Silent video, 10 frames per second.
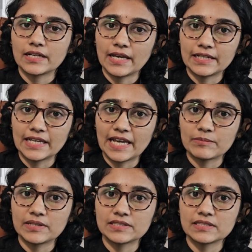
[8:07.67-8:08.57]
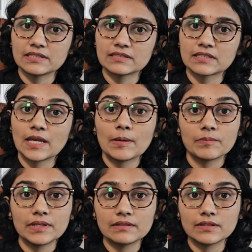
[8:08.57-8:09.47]
high diabetes,
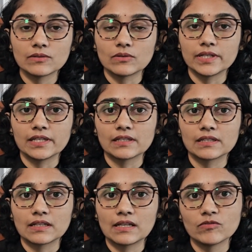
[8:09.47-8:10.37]
PCOD.